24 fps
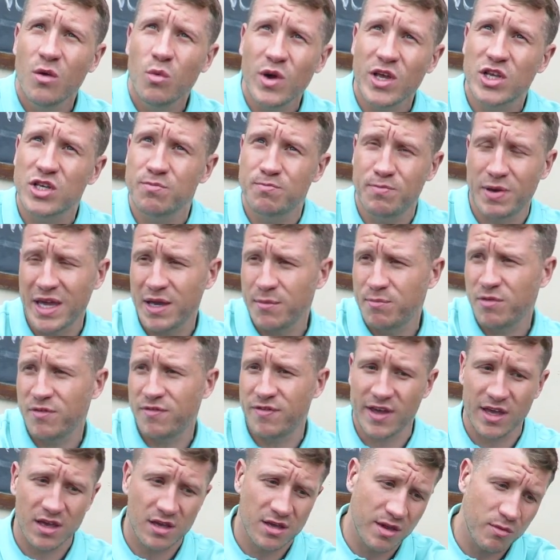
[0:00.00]
which people
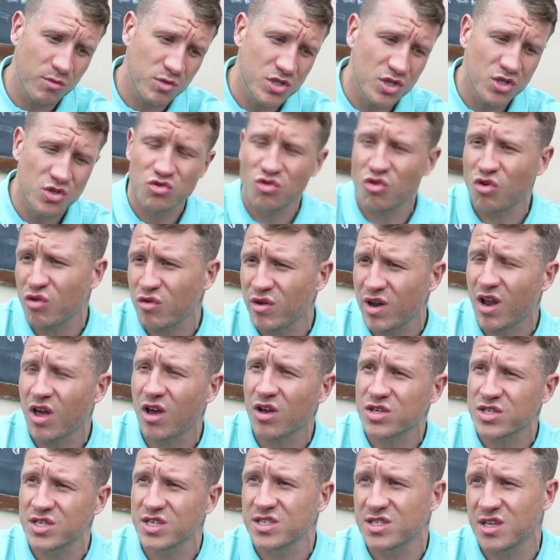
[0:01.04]
think it was a draw, a
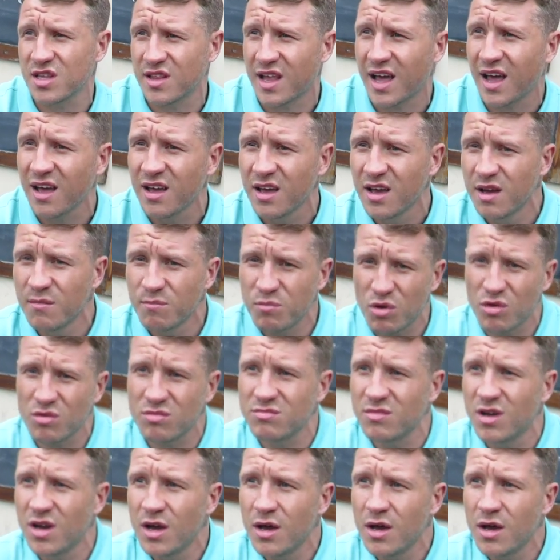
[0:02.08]
loss, this and that, but